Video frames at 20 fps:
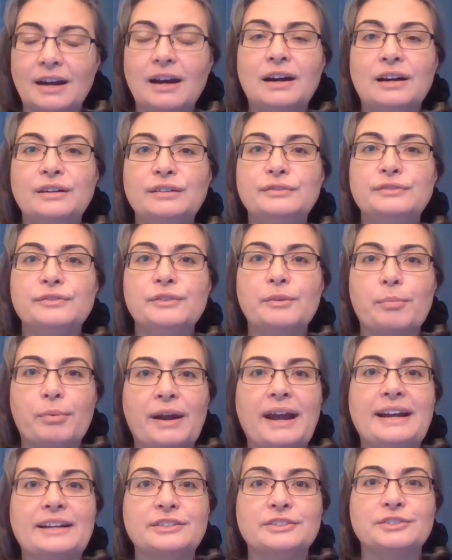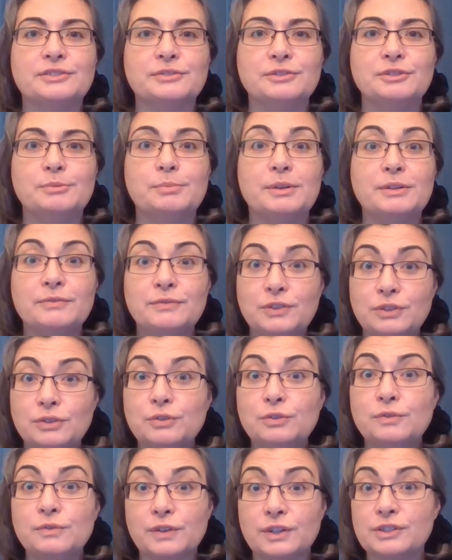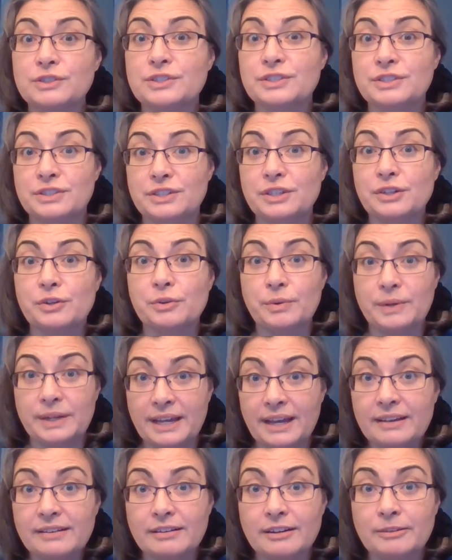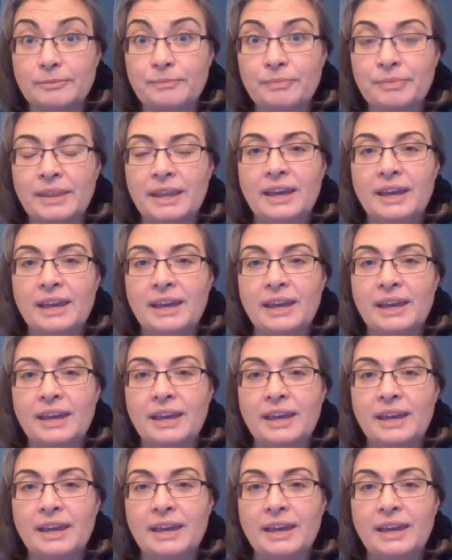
of the practice group of you versus the Creator.